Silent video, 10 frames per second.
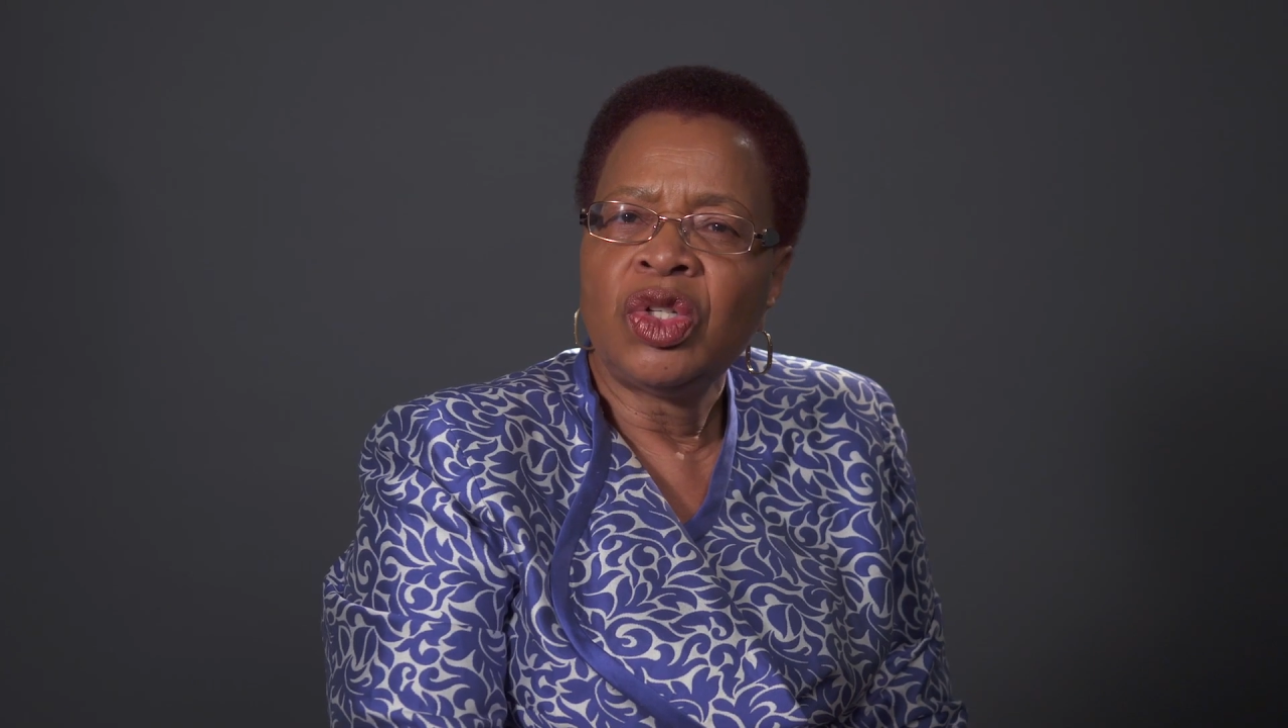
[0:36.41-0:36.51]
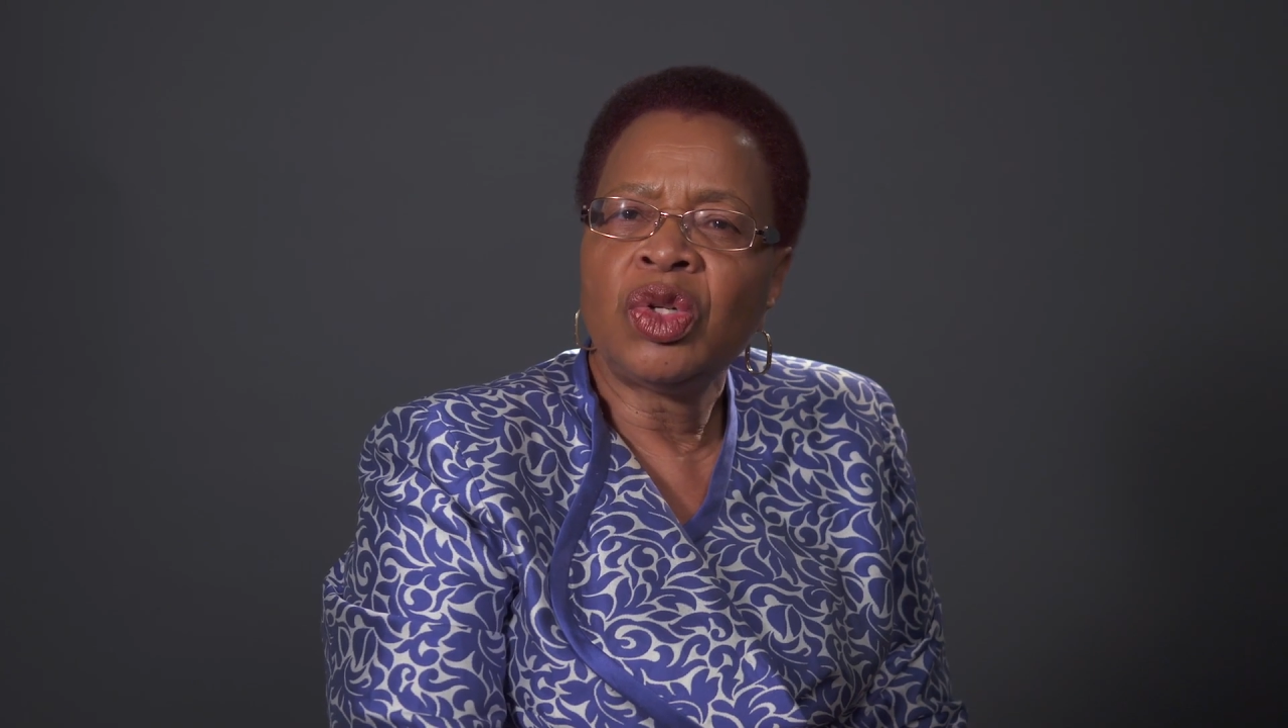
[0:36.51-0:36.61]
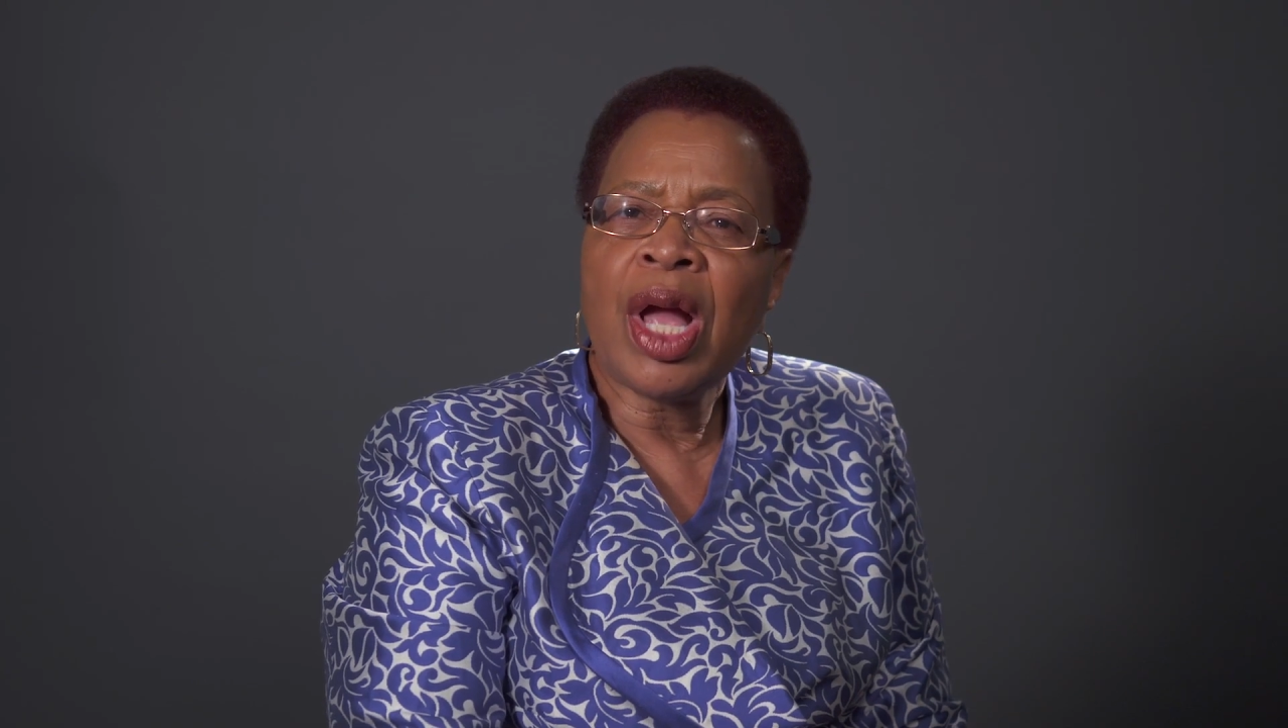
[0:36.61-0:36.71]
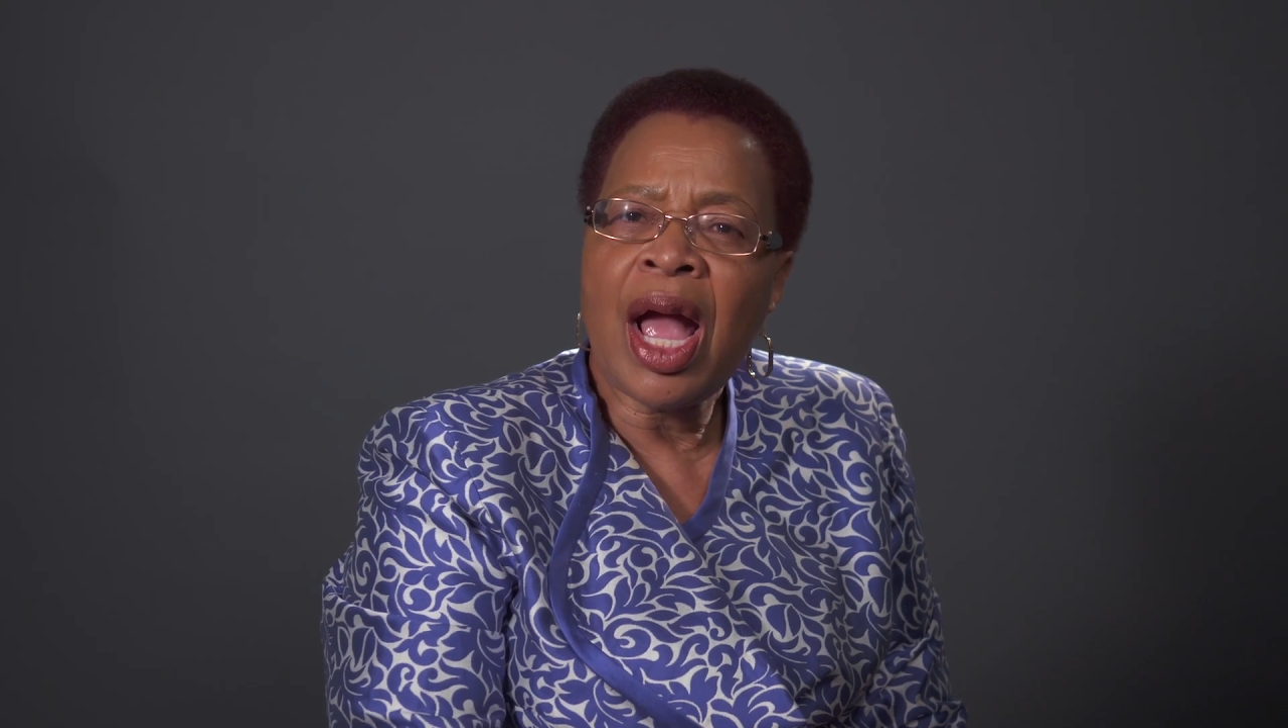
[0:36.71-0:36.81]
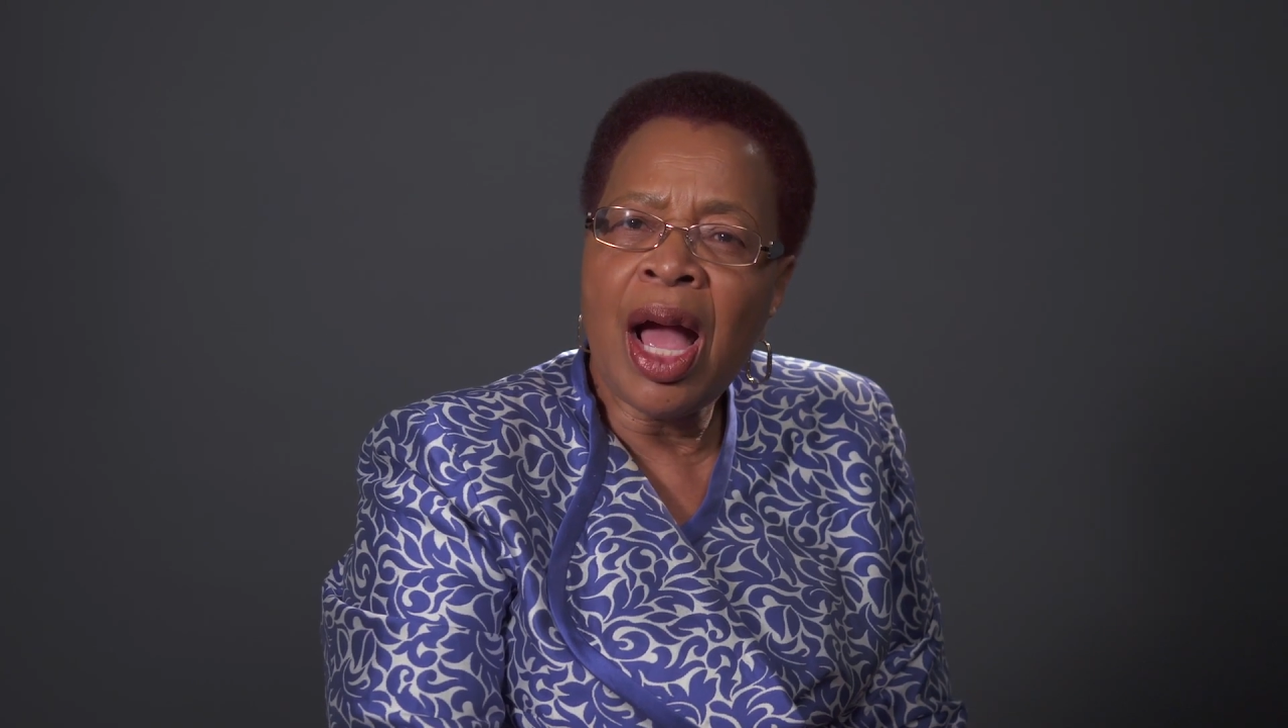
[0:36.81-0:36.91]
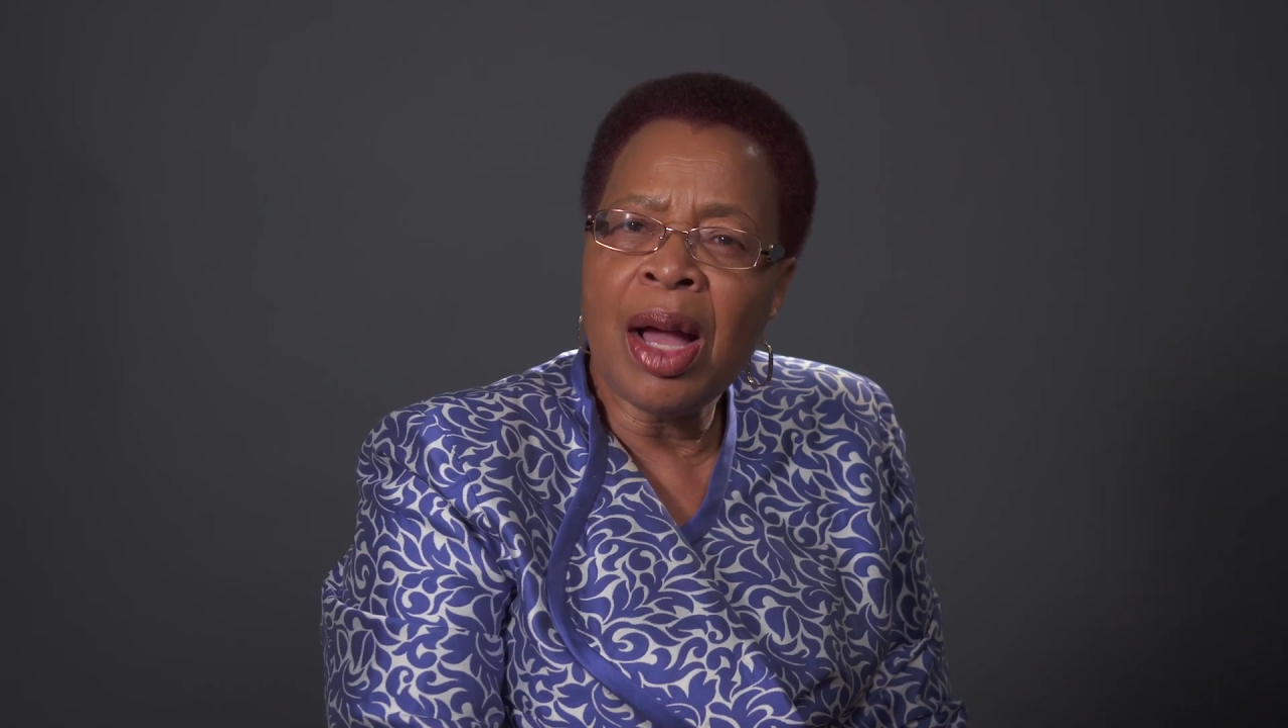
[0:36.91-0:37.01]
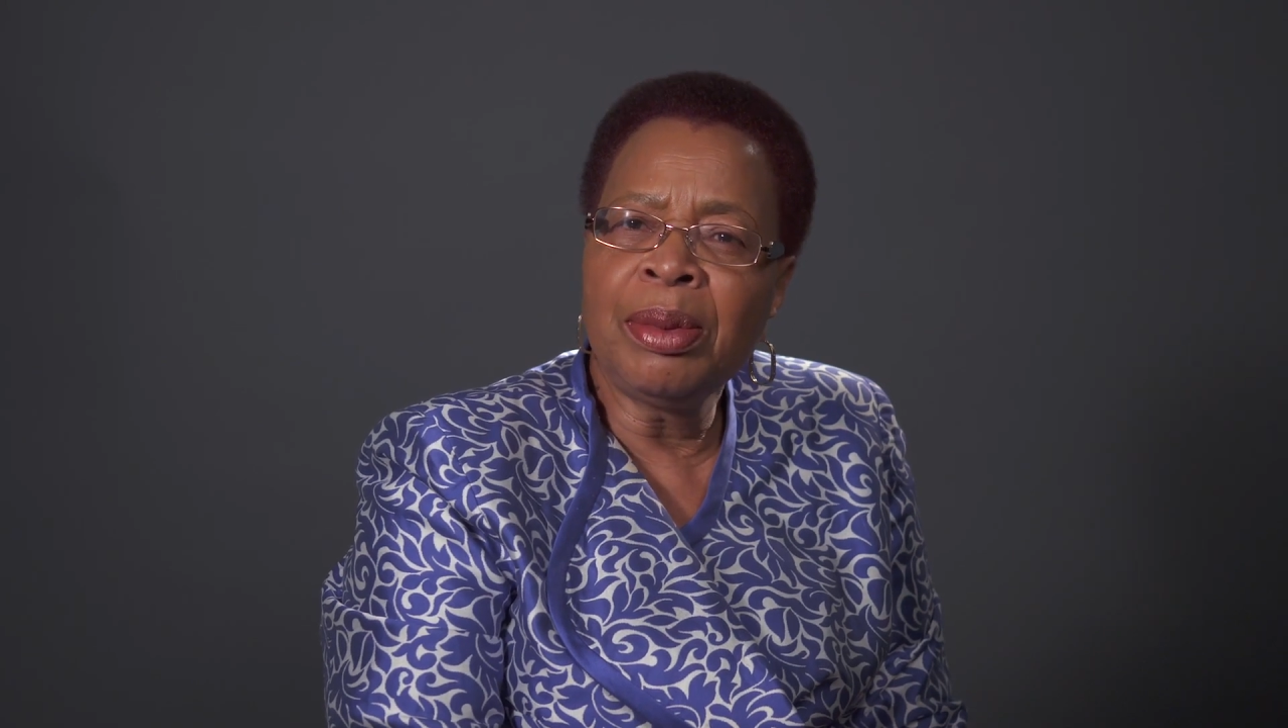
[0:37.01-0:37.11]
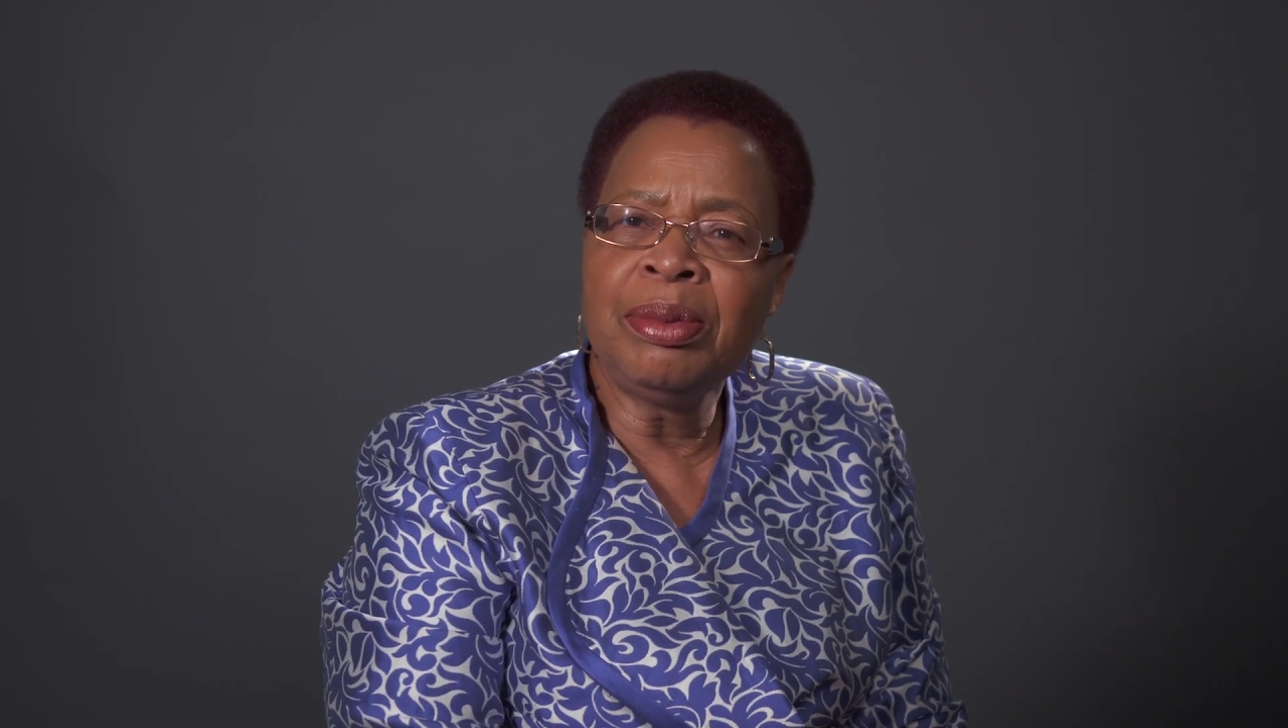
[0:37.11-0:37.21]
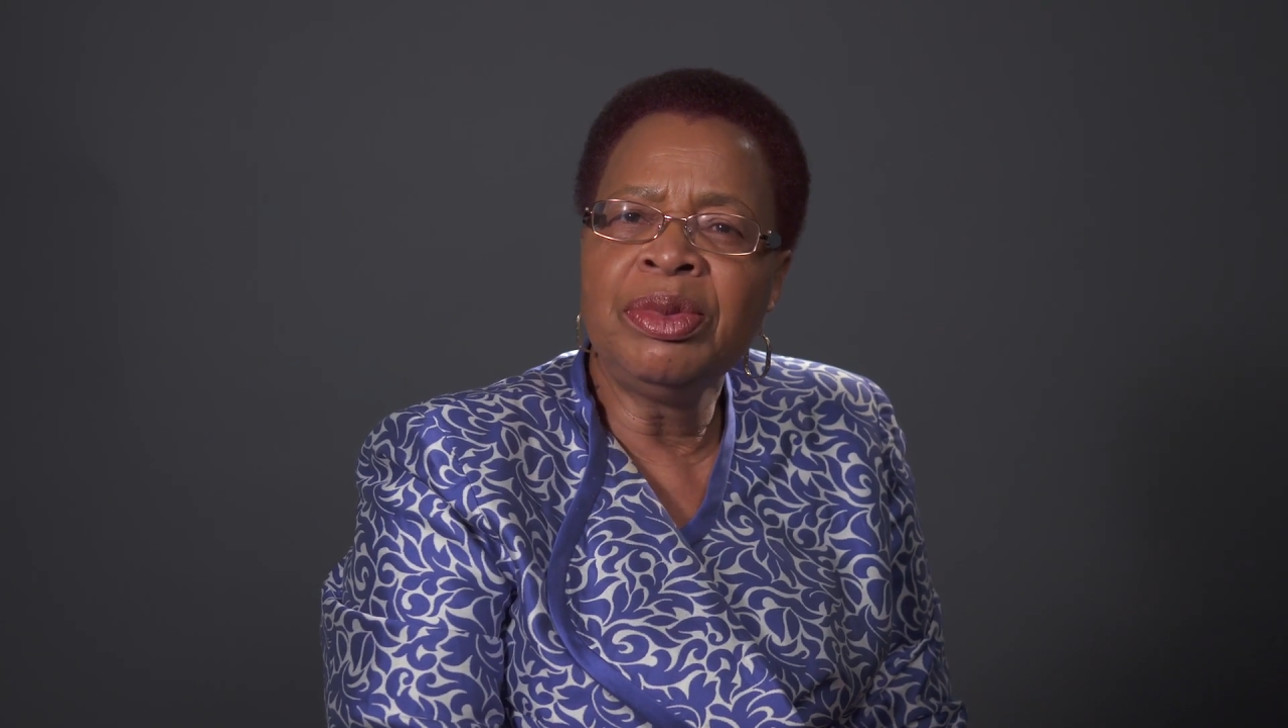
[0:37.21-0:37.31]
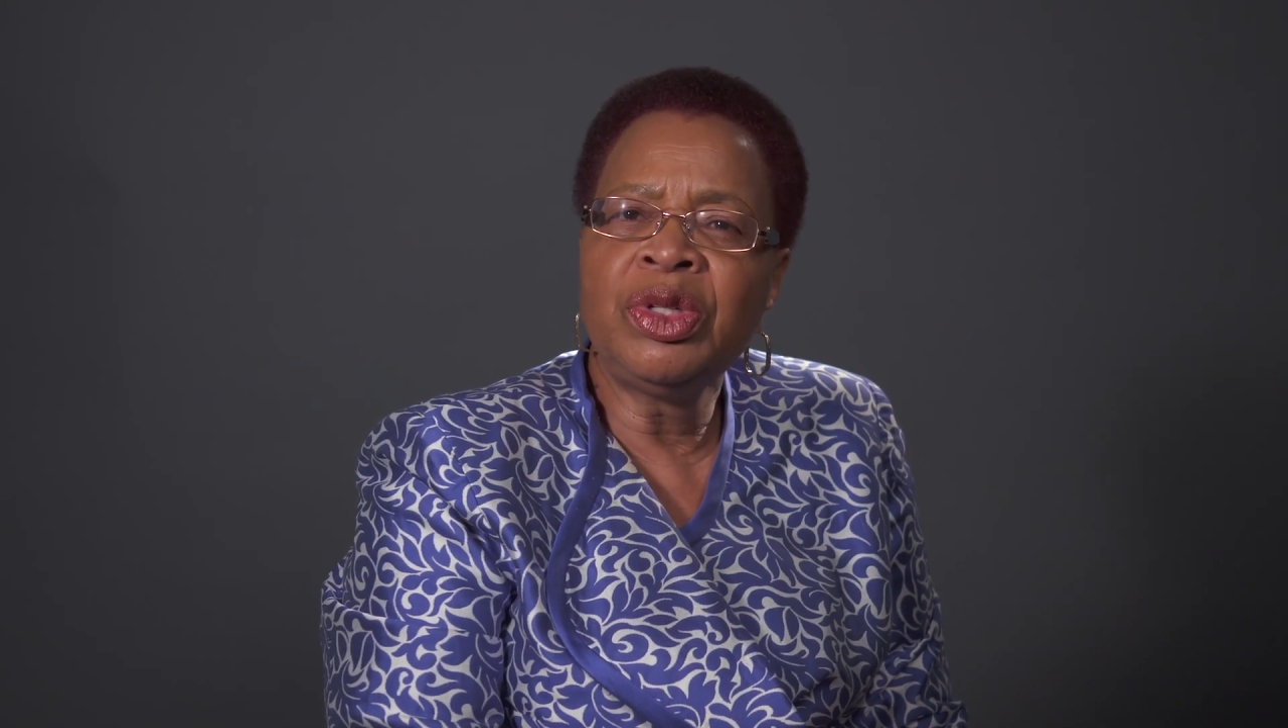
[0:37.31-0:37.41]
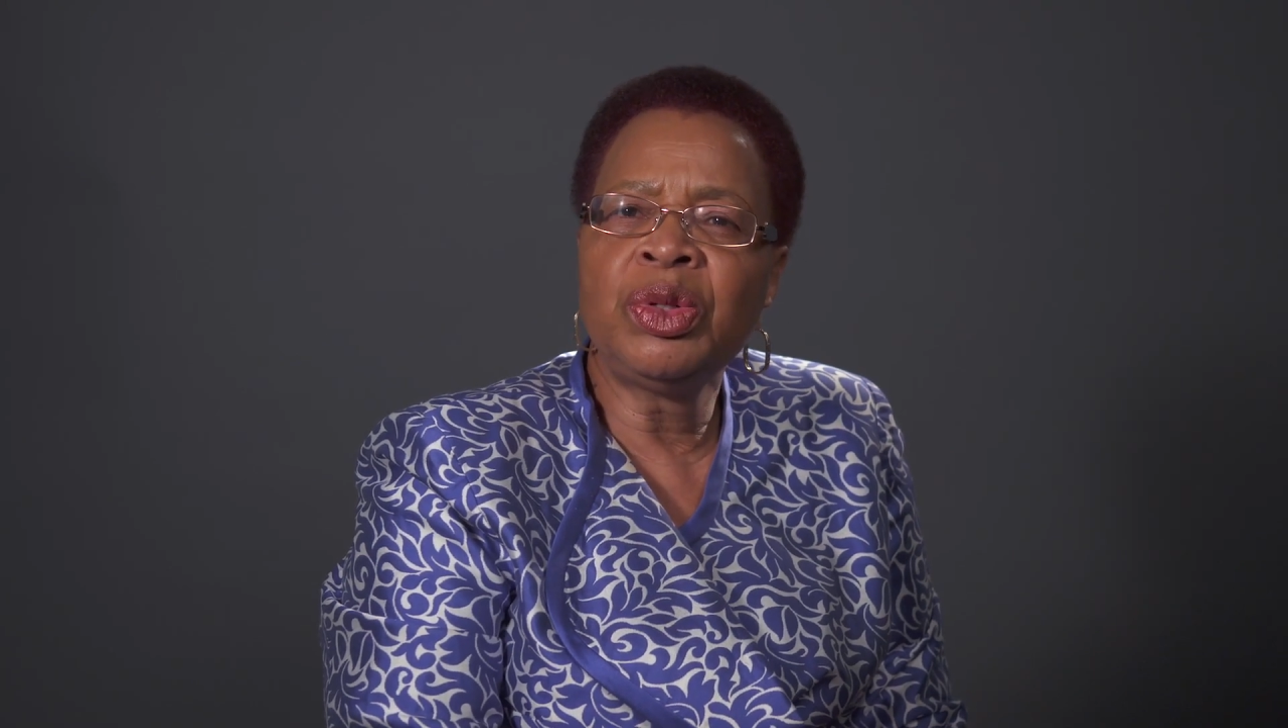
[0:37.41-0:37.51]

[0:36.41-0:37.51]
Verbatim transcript: to come